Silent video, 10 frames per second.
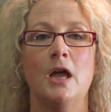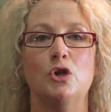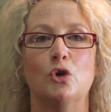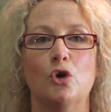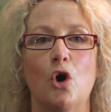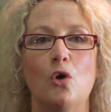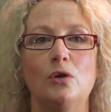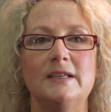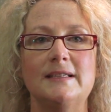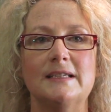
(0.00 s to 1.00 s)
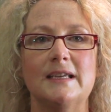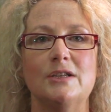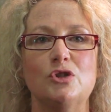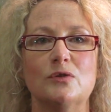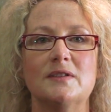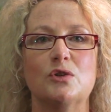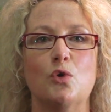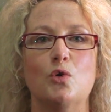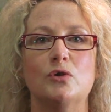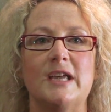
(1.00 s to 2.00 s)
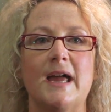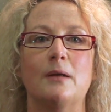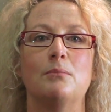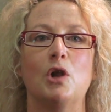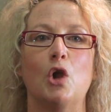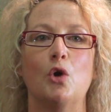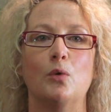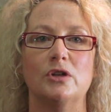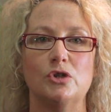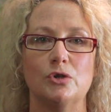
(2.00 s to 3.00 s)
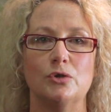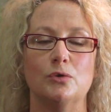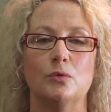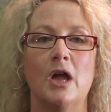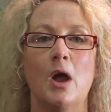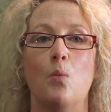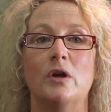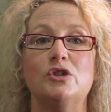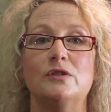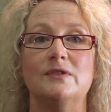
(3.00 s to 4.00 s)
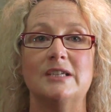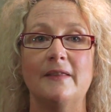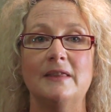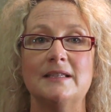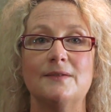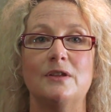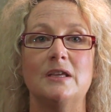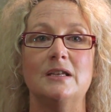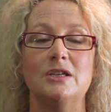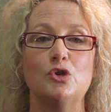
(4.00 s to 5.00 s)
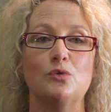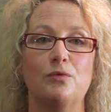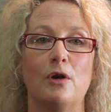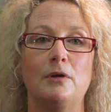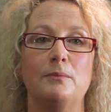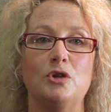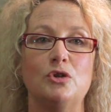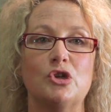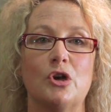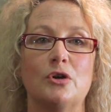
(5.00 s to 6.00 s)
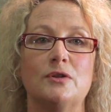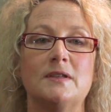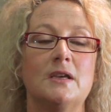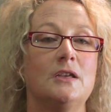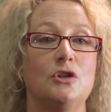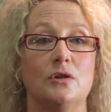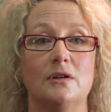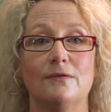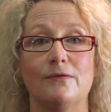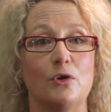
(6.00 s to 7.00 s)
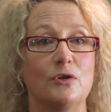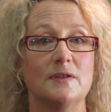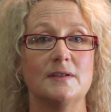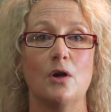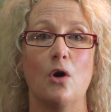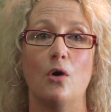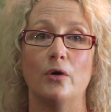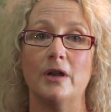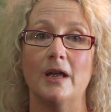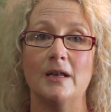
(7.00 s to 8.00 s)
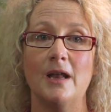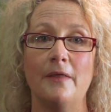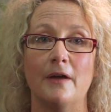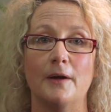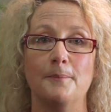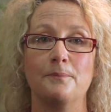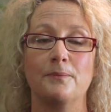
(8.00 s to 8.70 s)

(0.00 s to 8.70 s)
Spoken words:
Your goal is to get your score down below a 2. Once you've done this for the initial problem you chose, you can focus on another